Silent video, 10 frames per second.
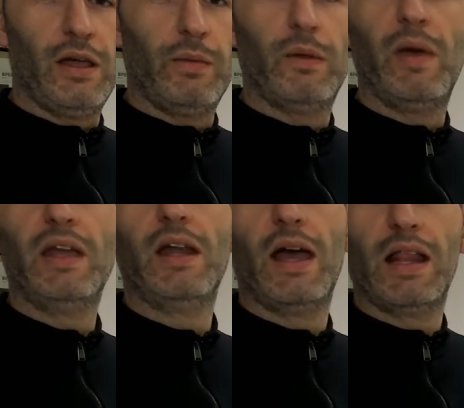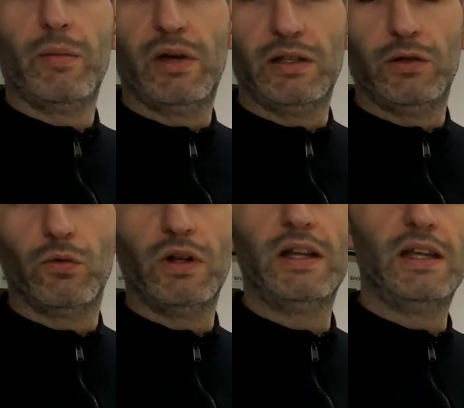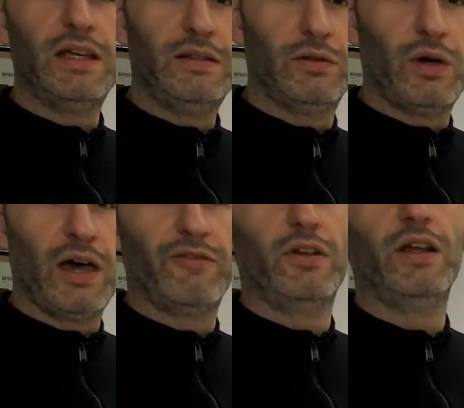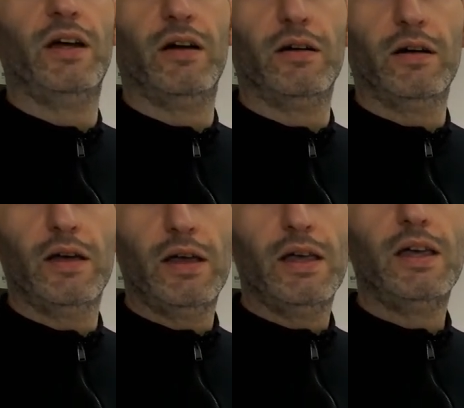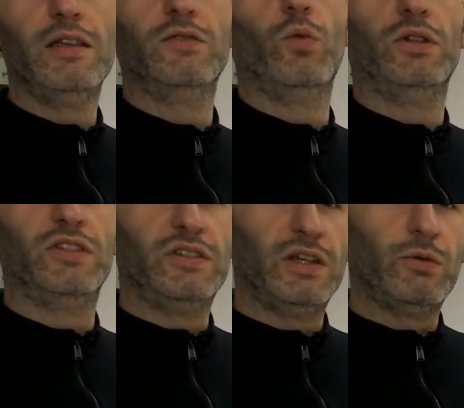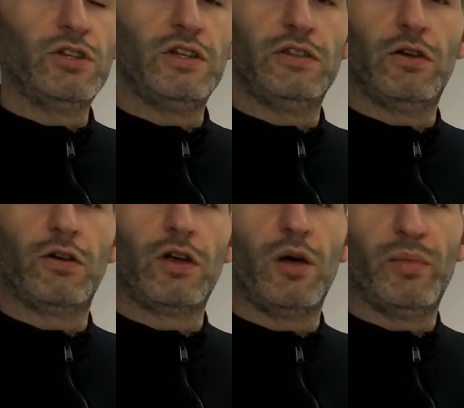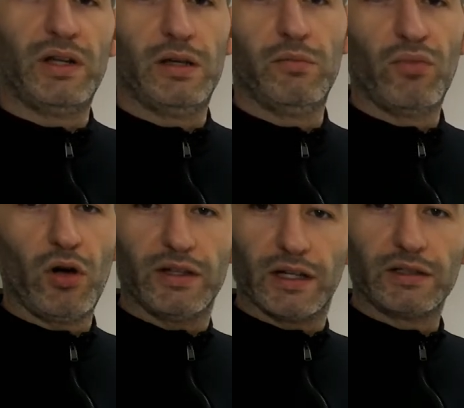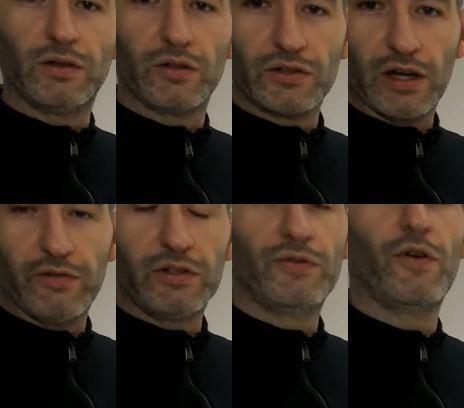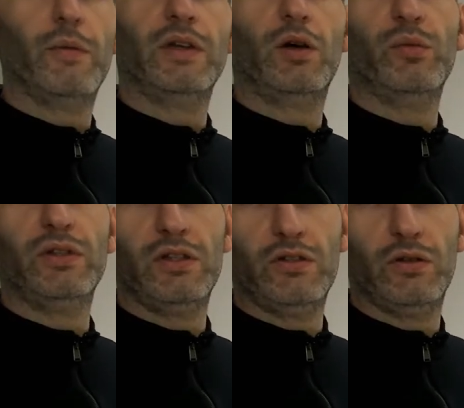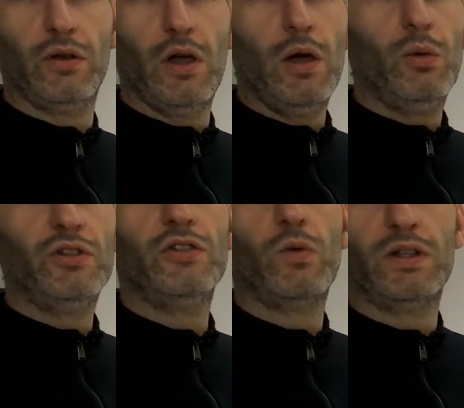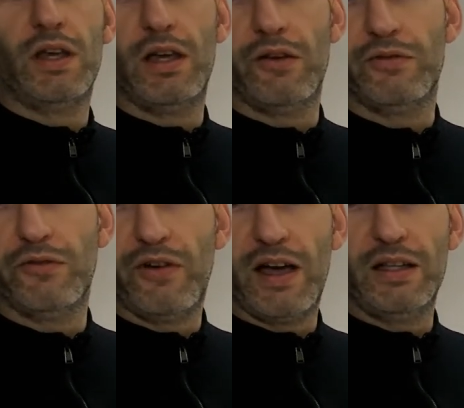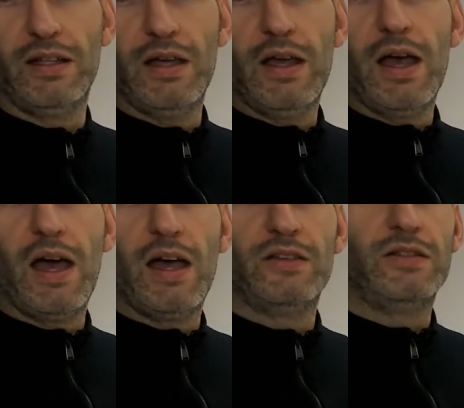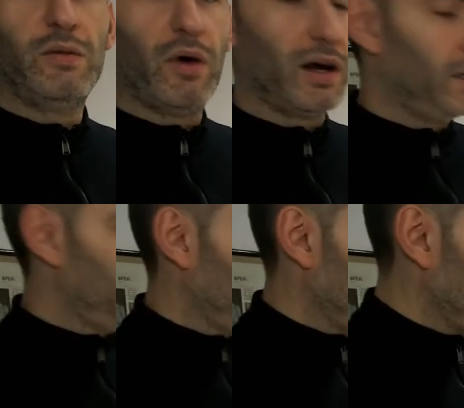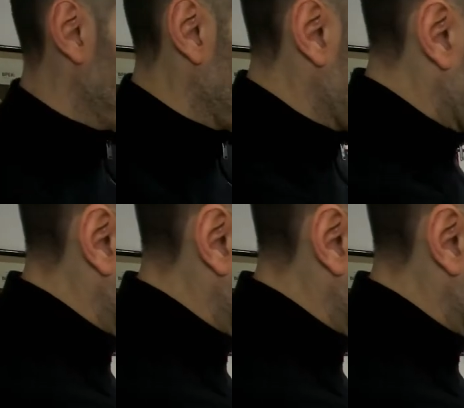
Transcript: the main element you really need to have clear is what distinguishes your company, product, or service from the competition, which is what I have defined as the marketing distinguo.